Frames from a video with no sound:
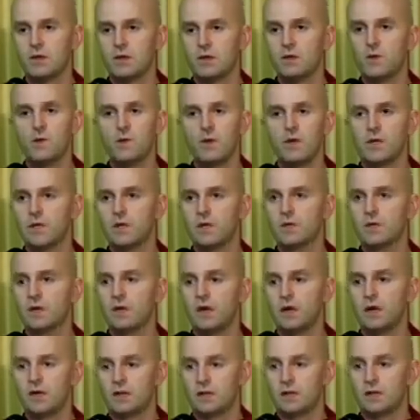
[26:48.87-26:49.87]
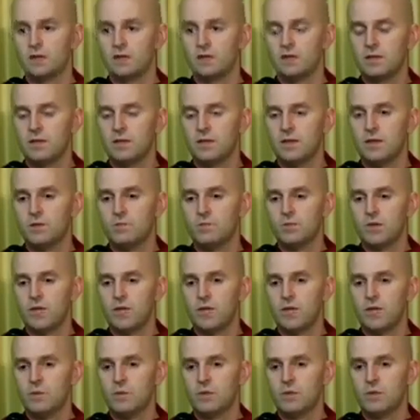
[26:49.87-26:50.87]
I don't want to get caught and
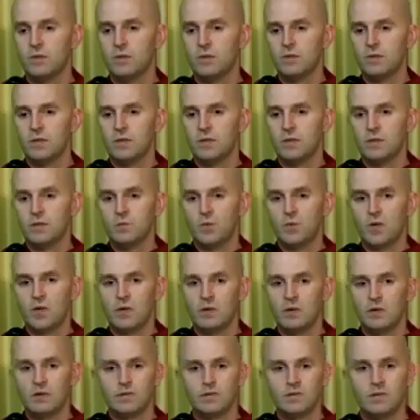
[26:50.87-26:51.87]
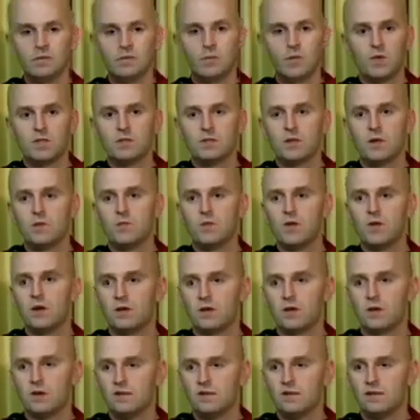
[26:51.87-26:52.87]
blamed by some
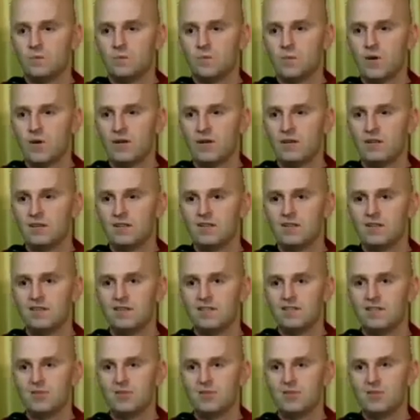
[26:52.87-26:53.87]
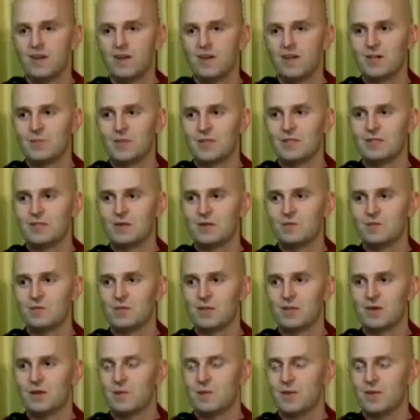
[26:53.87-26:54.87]
young monk, right? By
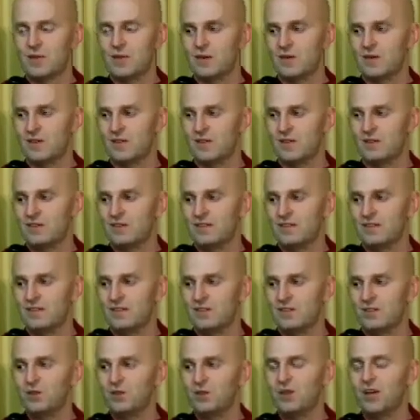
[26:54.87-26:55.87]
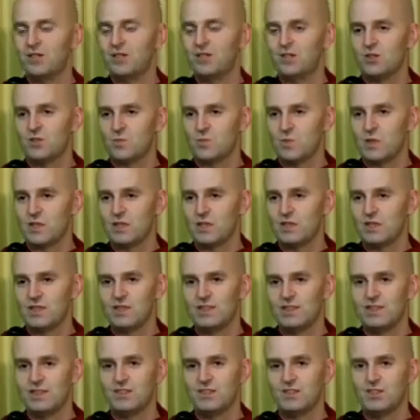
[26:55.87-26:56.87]
some samanera who catches
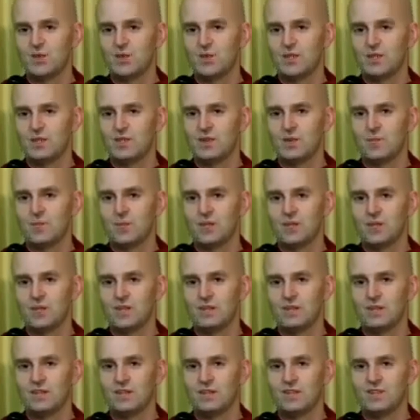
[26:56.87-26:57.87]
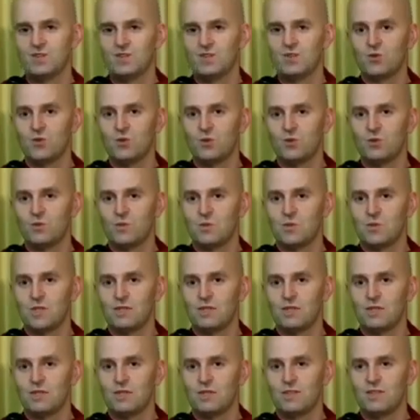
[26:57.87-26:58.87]
me doing something and scolds
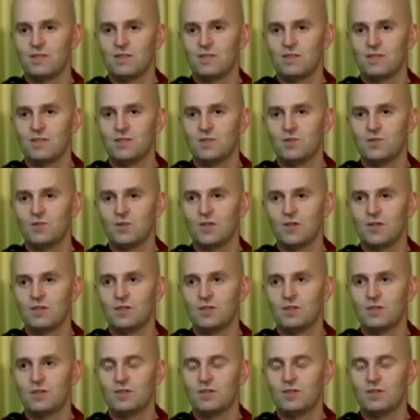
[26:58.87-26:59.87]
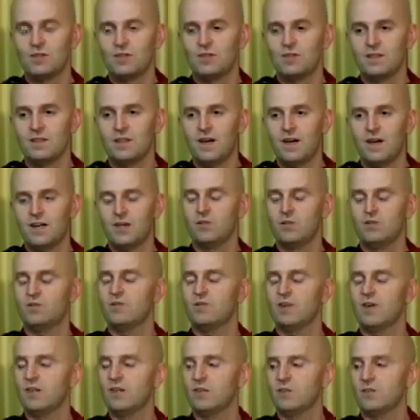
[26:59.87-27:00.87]
me, right? I
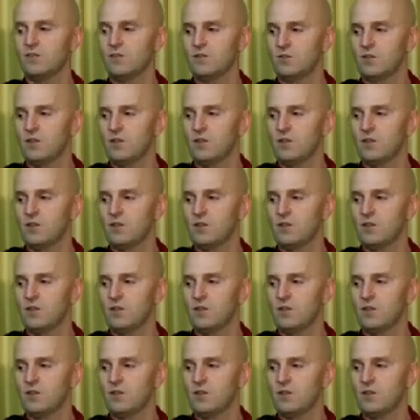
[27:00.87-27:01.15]
don't